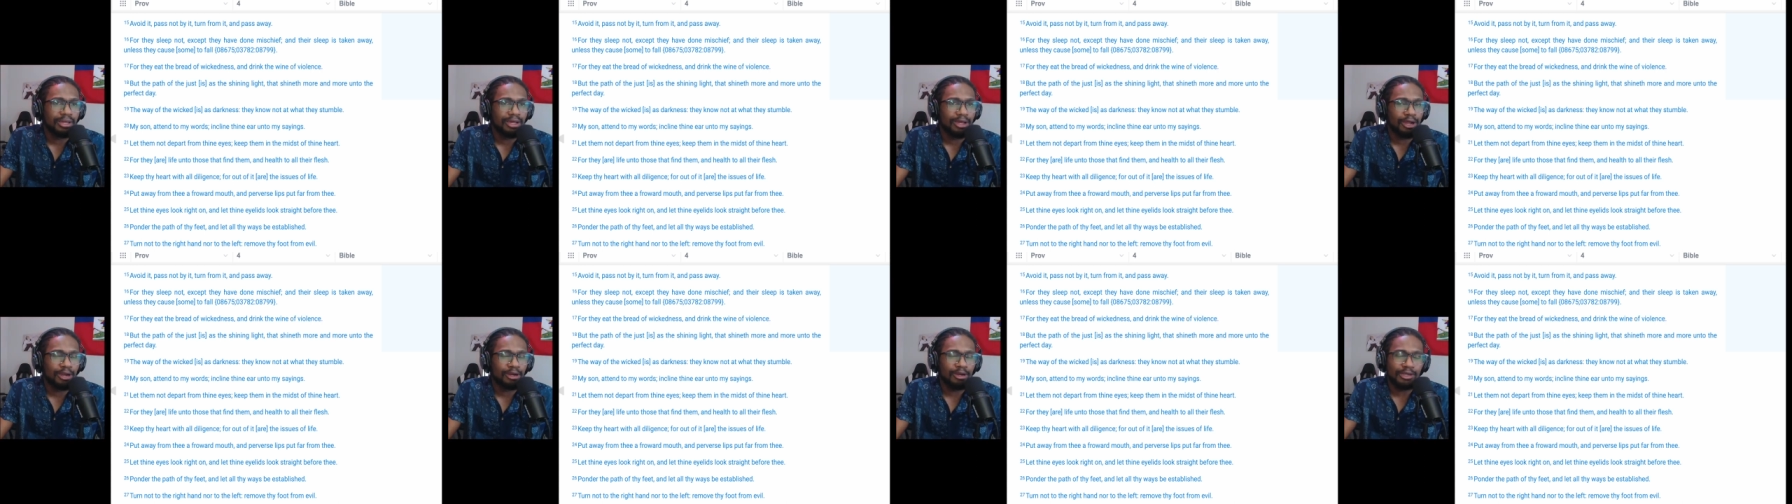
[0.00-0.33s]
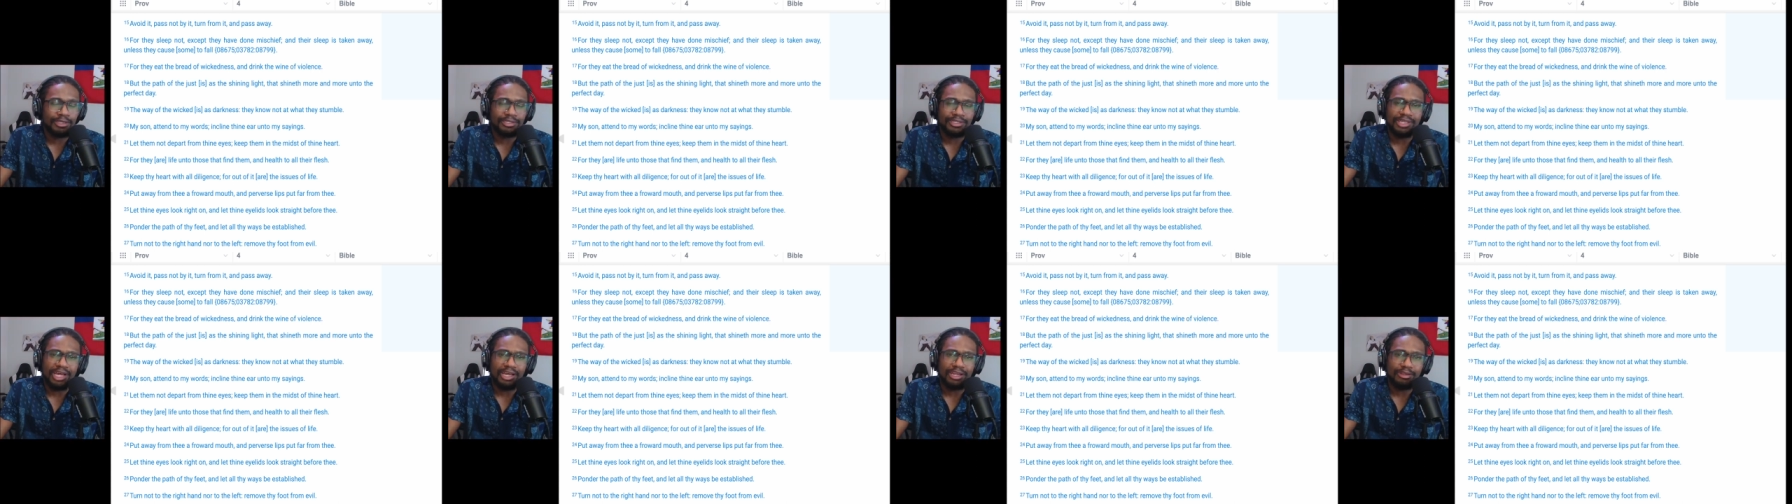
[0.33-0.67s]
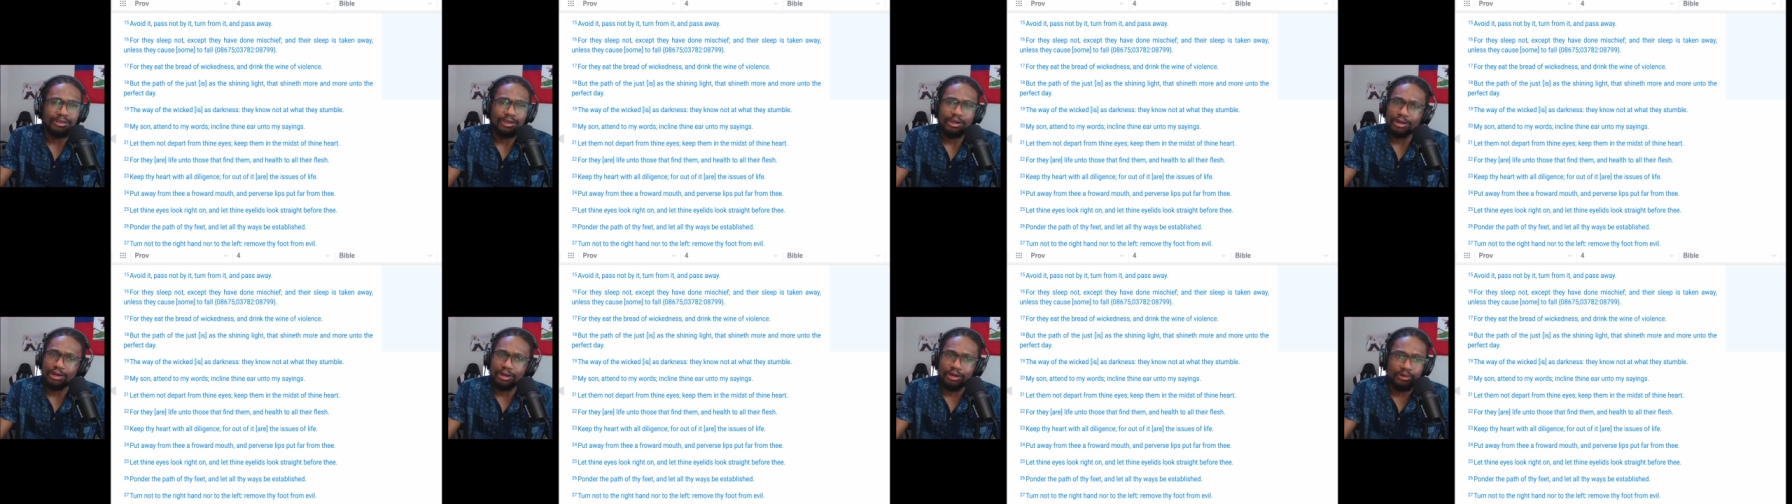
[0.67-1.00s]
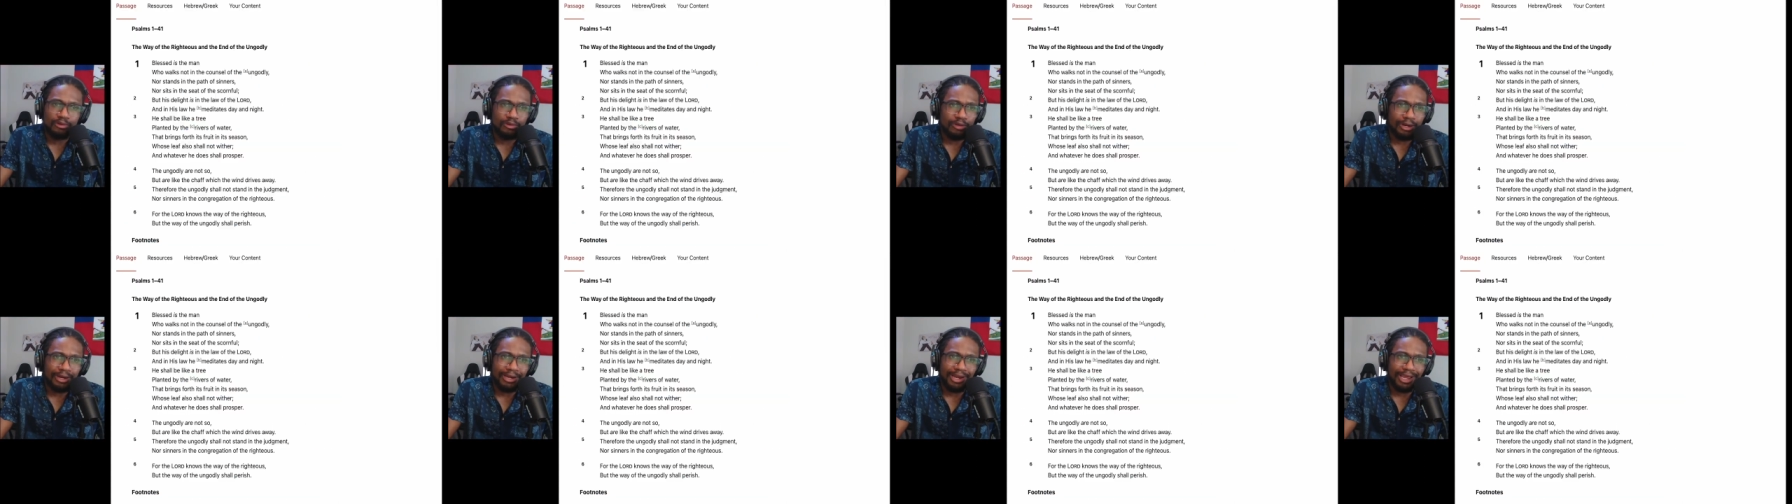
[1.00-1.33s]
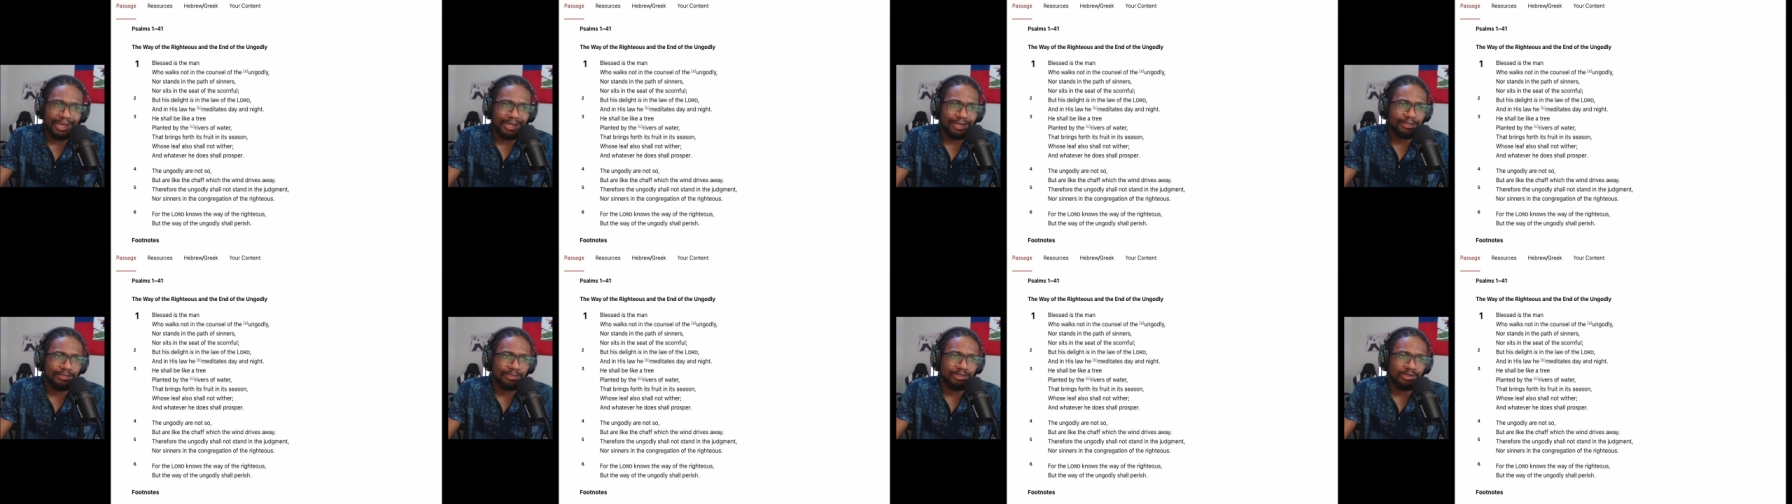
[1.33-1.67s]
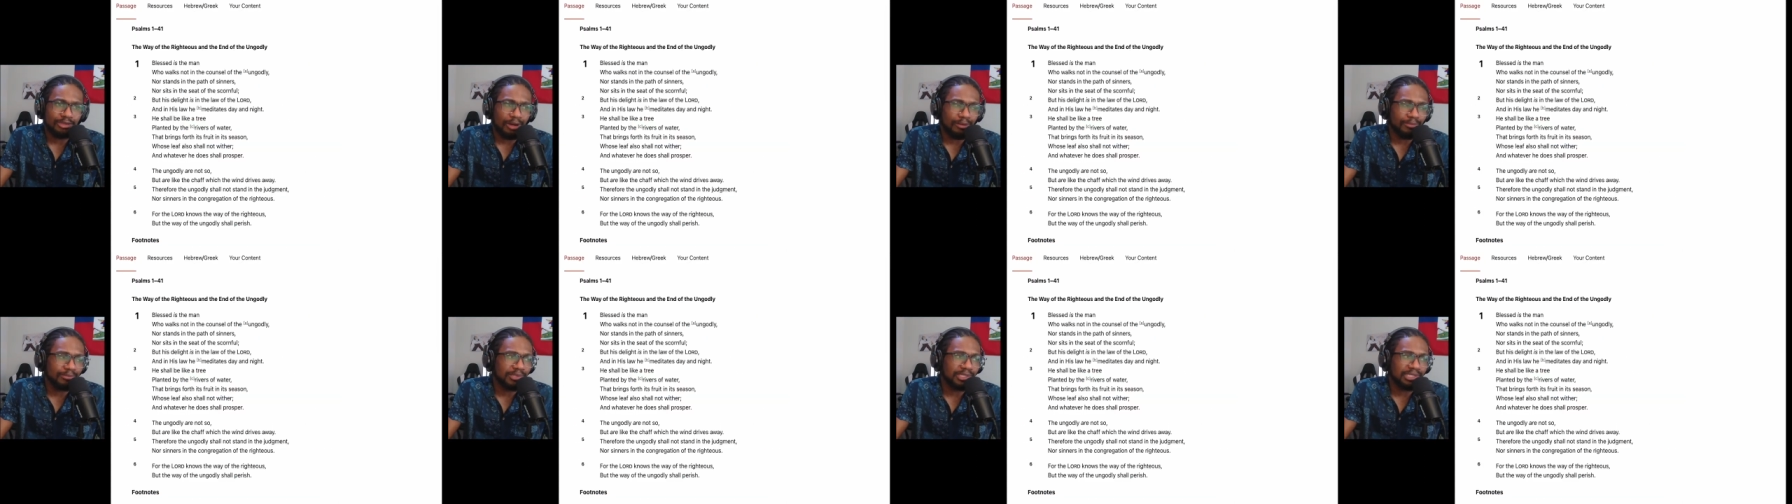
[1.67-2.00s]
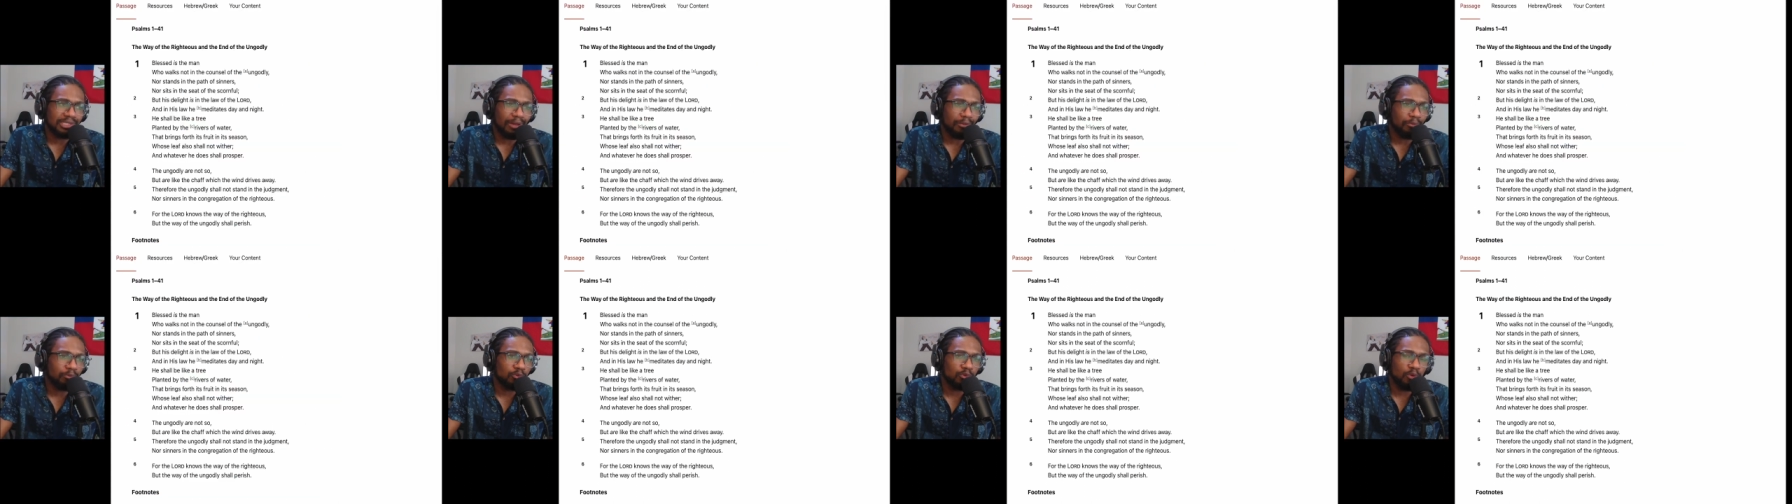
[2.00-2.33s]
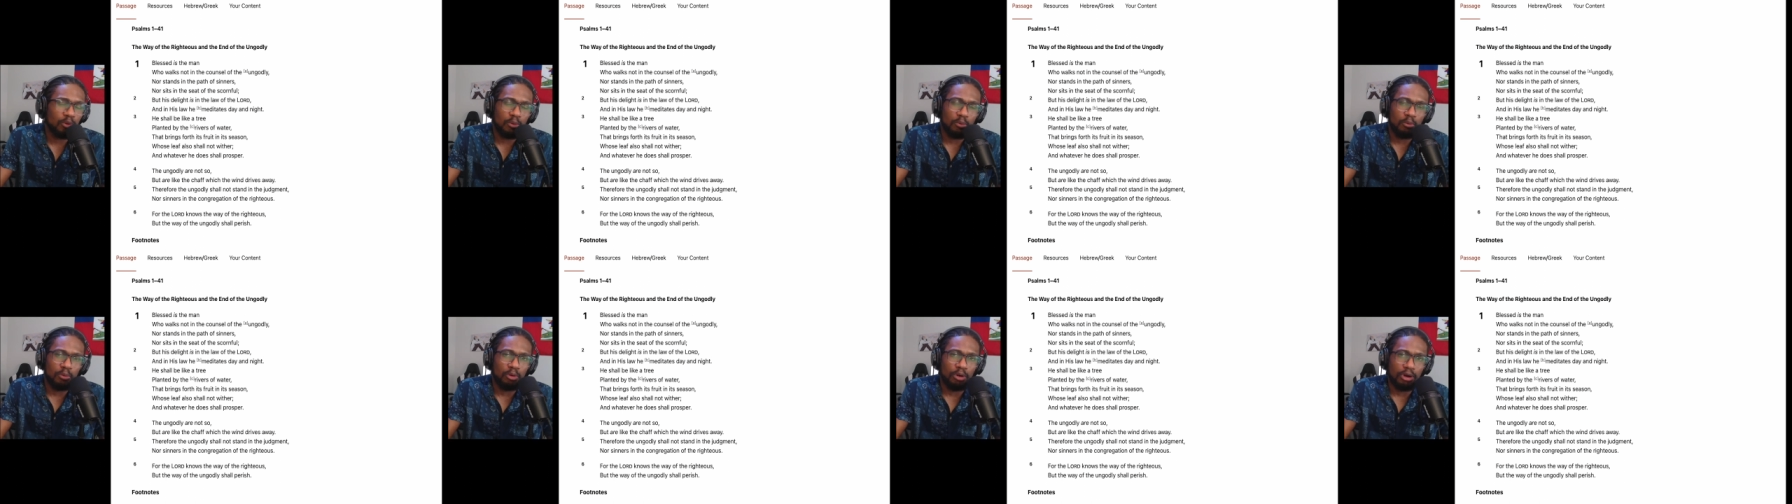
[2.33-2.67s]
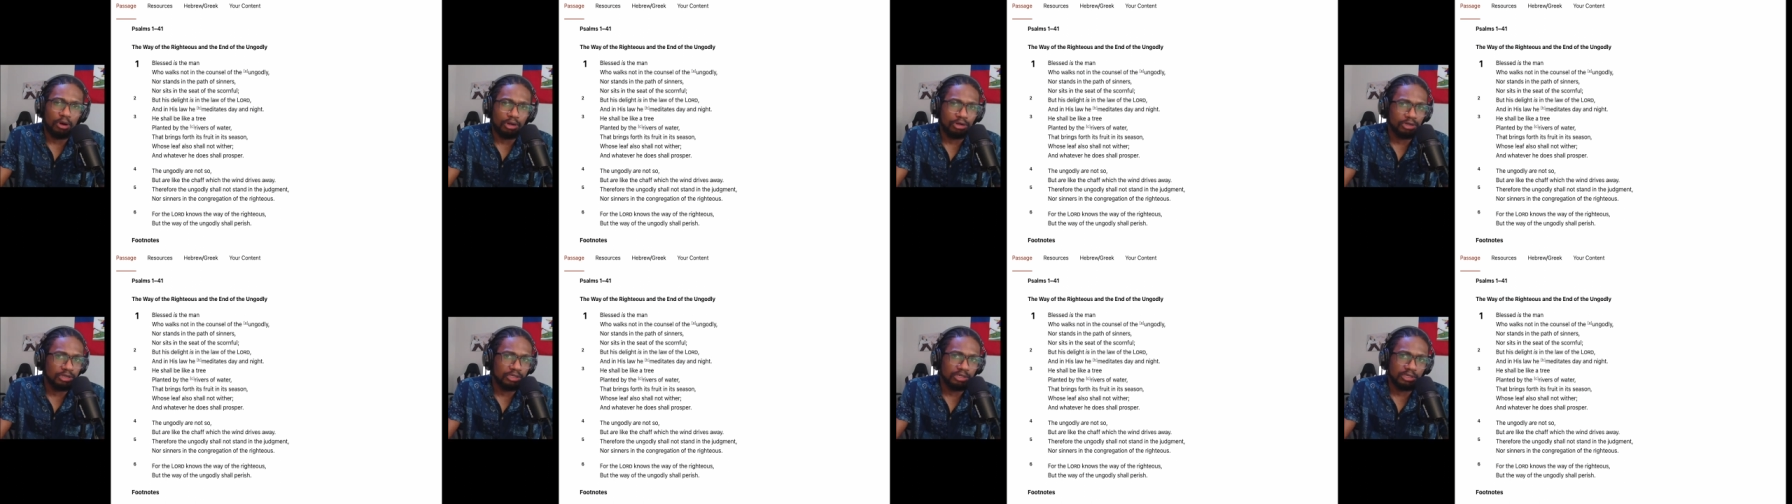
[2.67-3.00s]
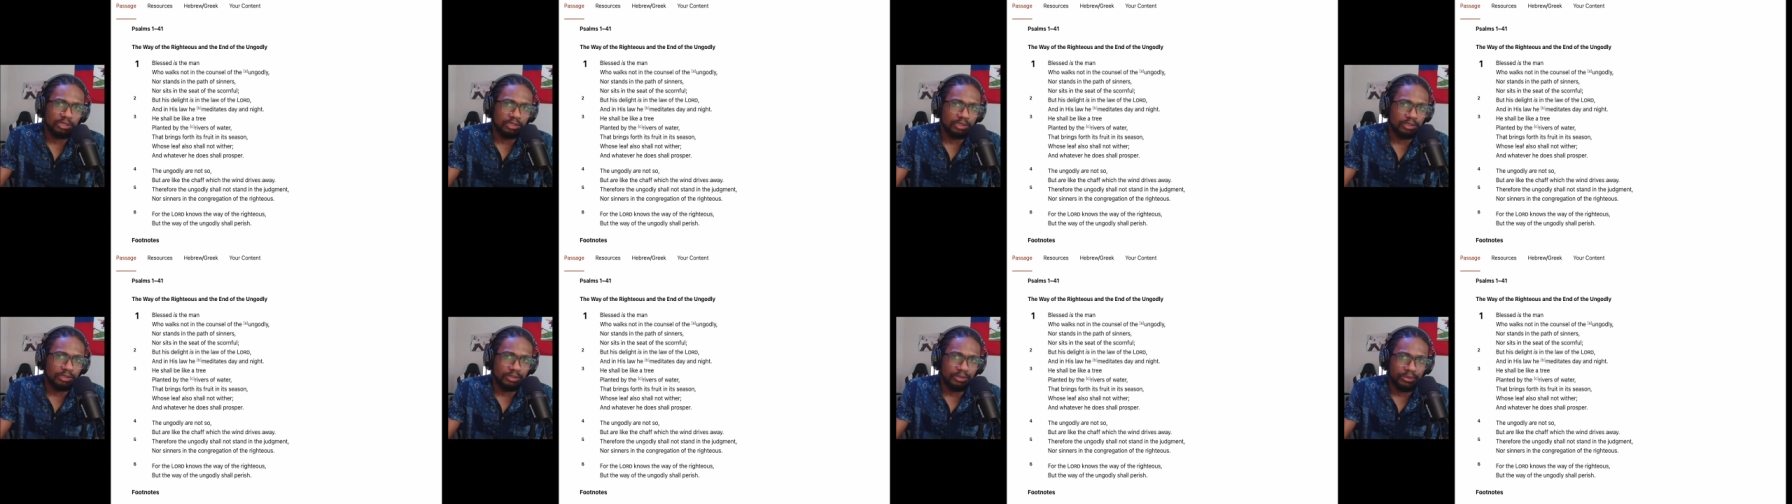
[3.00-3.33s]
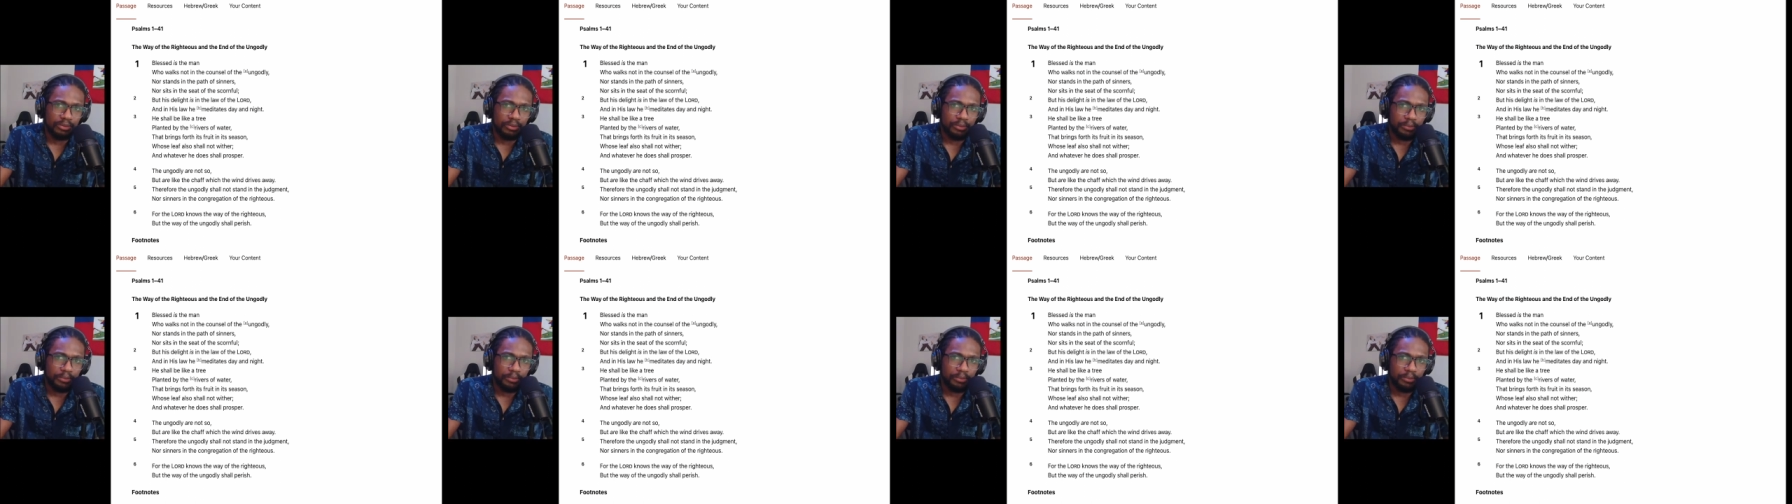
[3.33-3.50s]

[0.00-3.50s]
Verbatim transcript: Does that not look like Psalm chapter 1 to you?